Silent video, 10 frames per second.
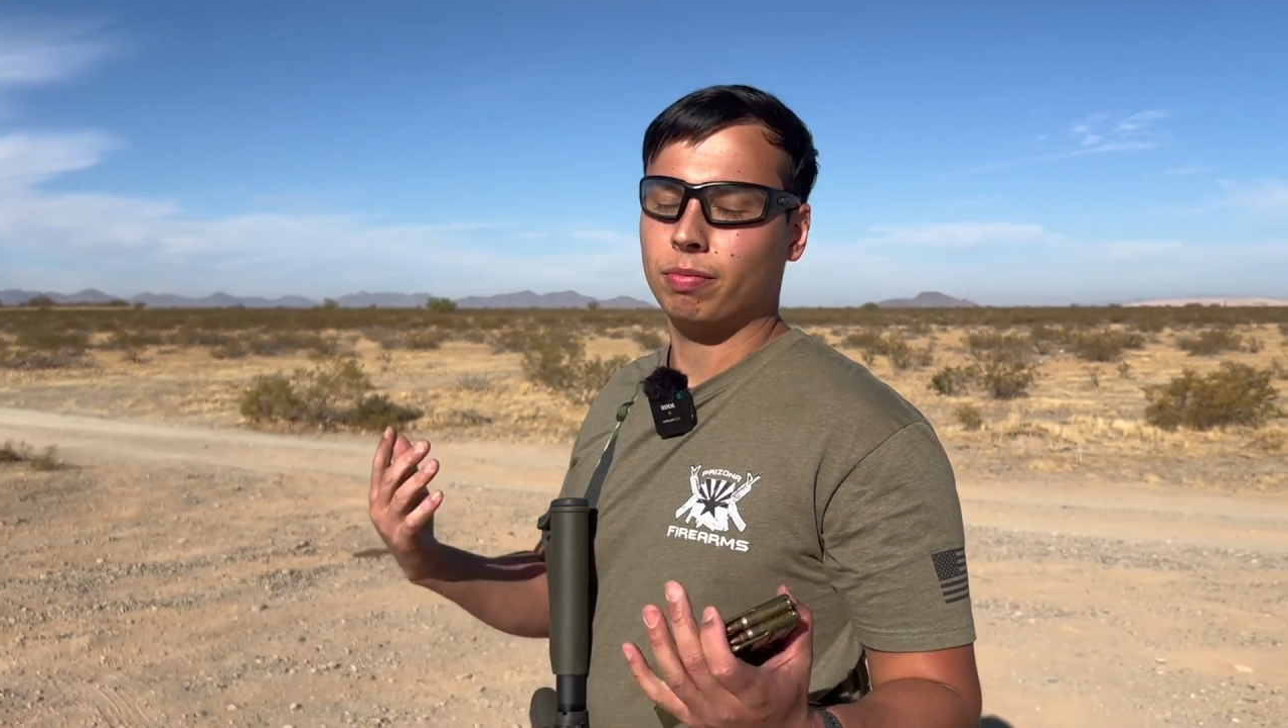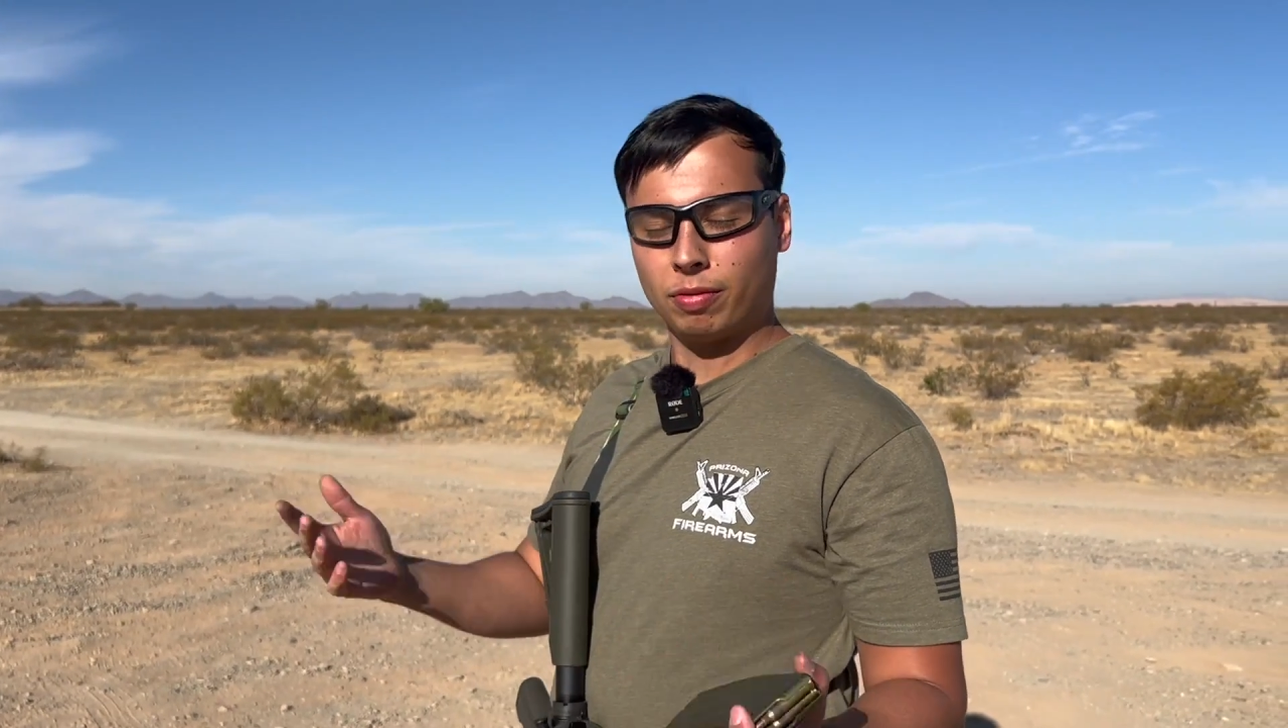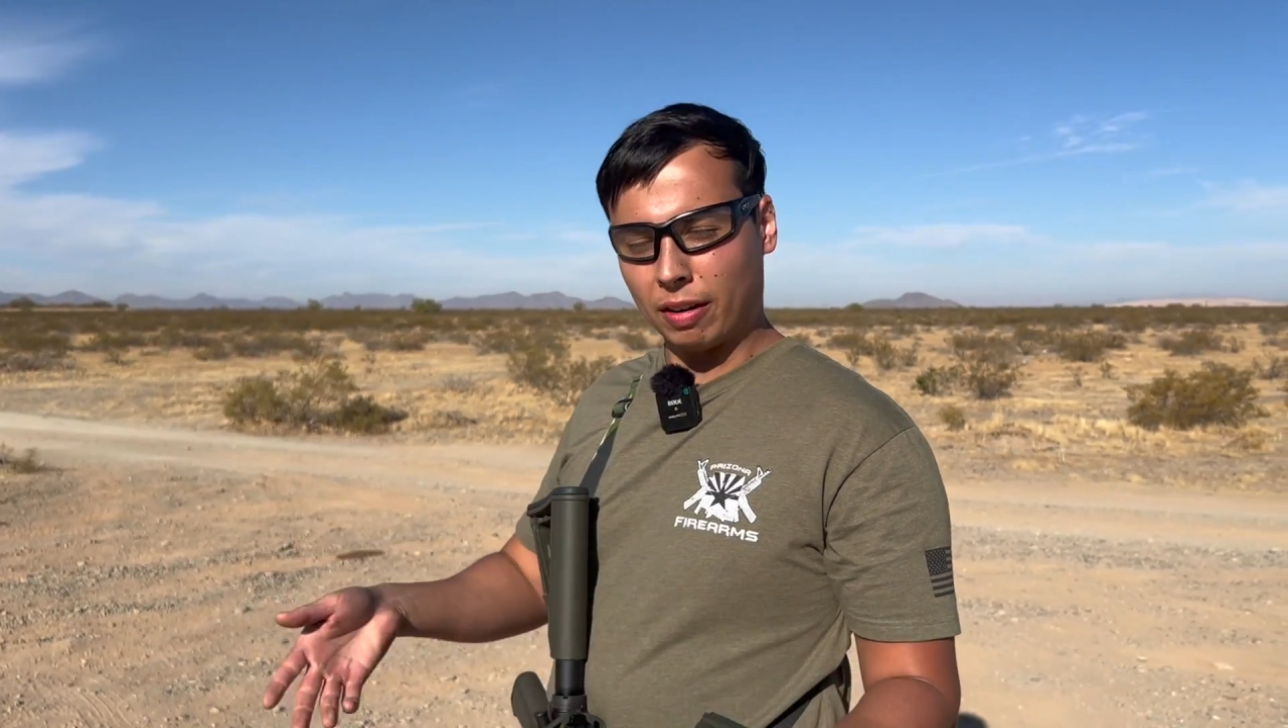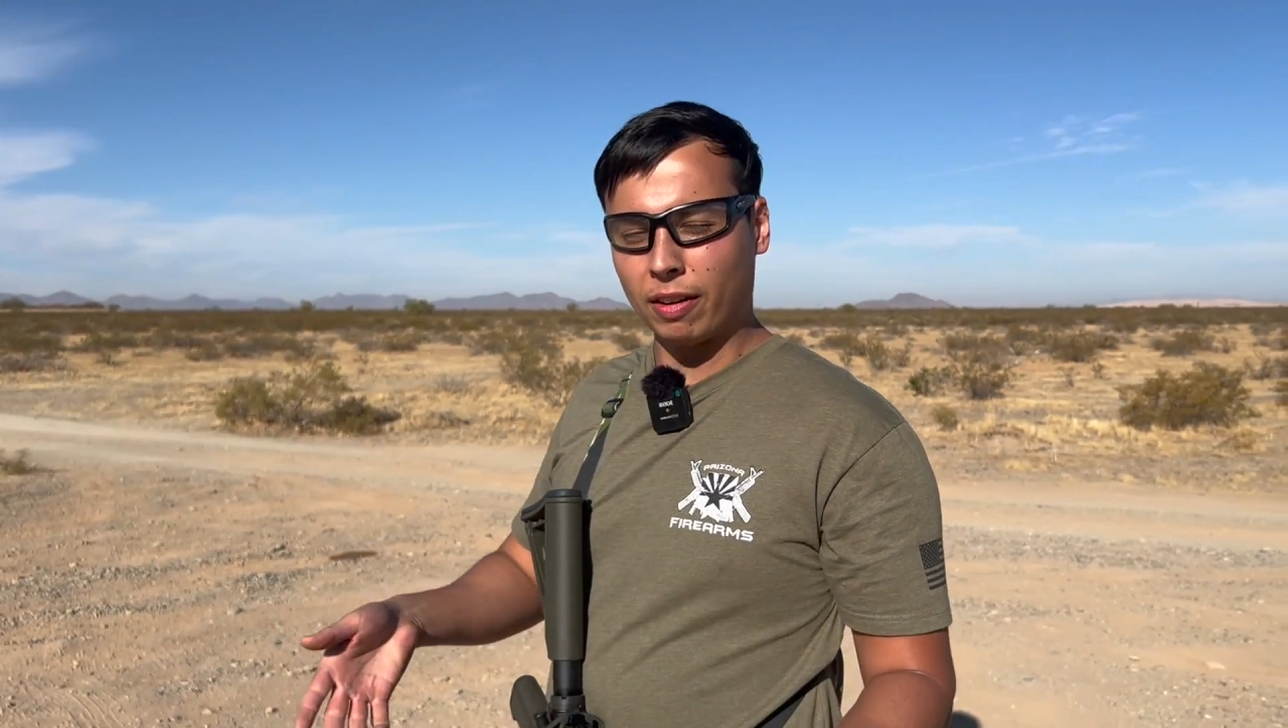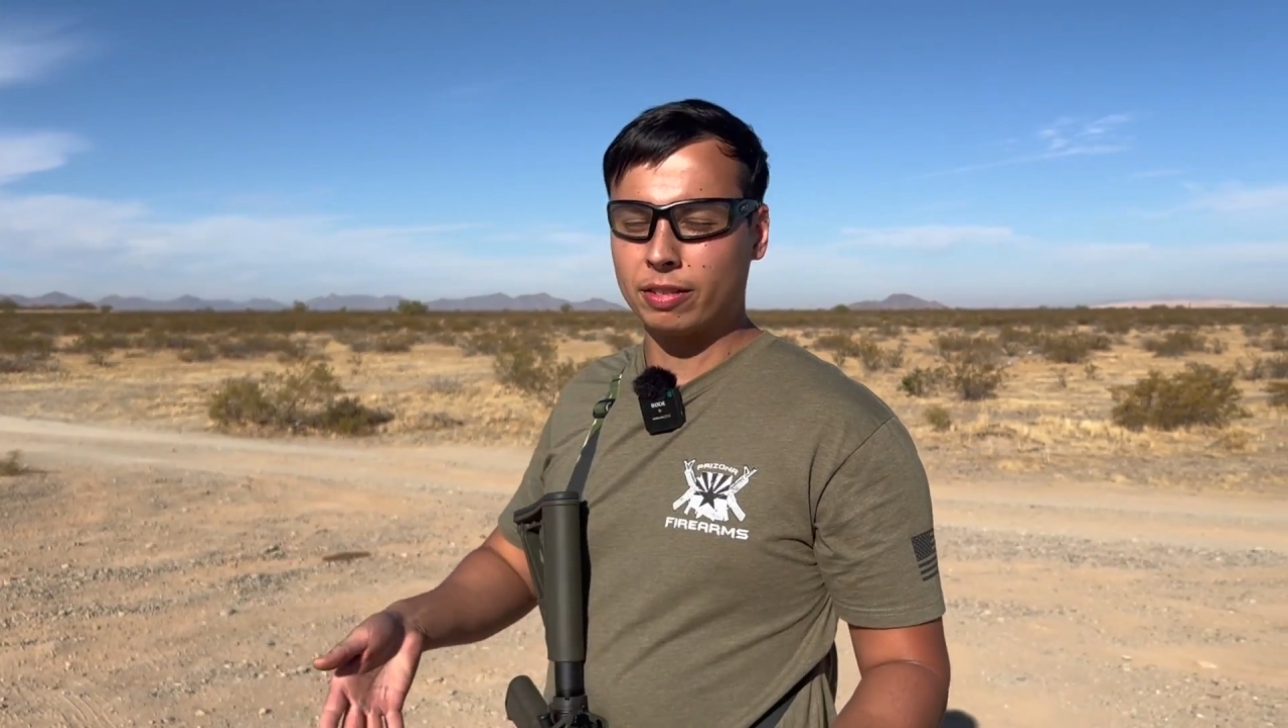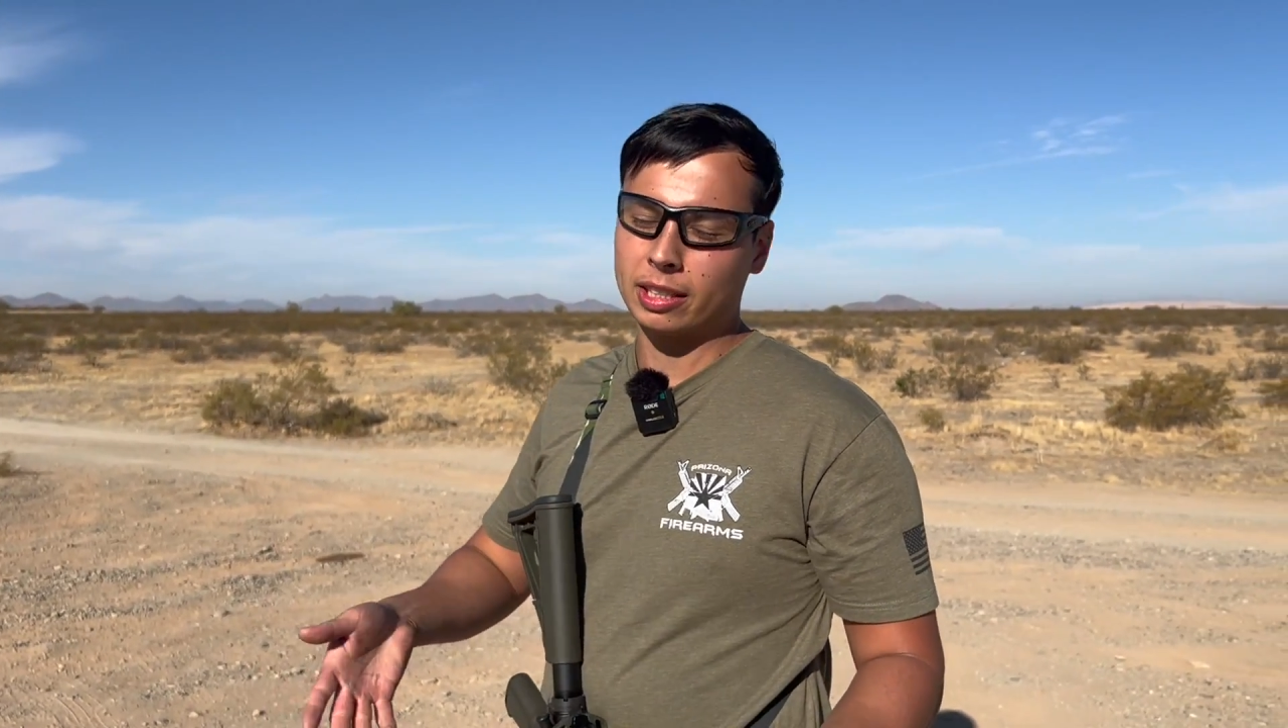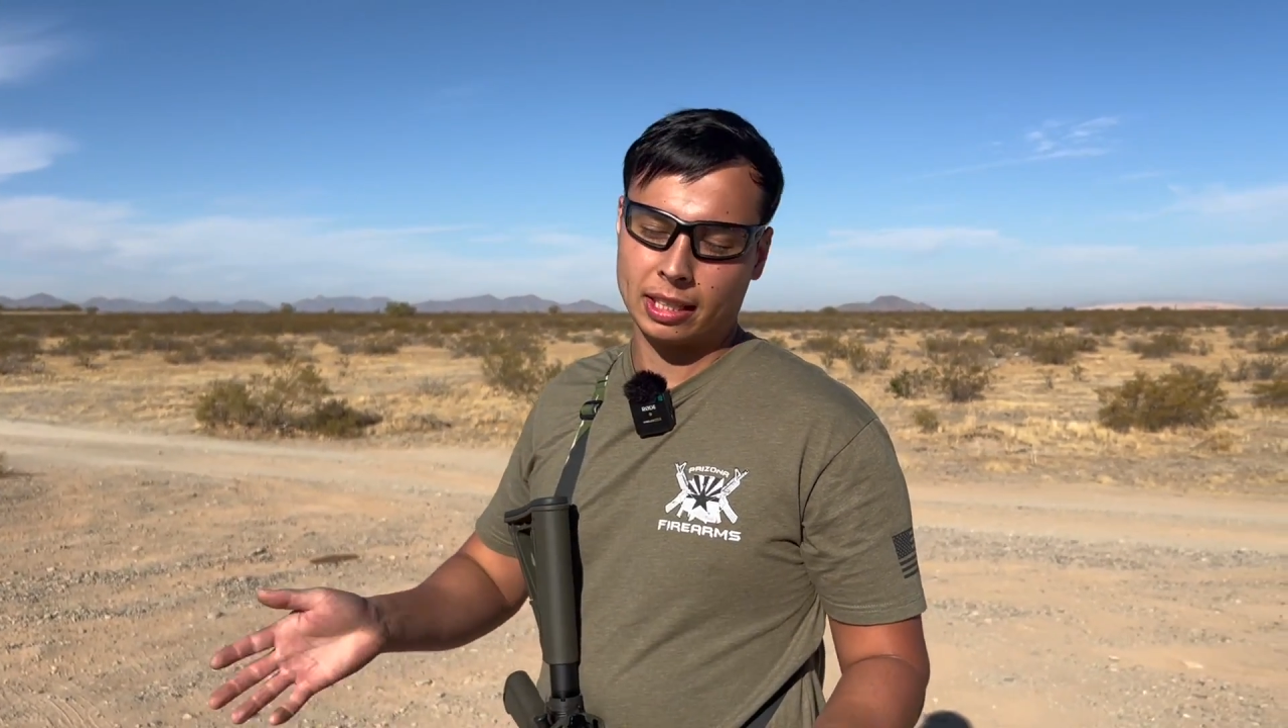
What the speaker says: 5.56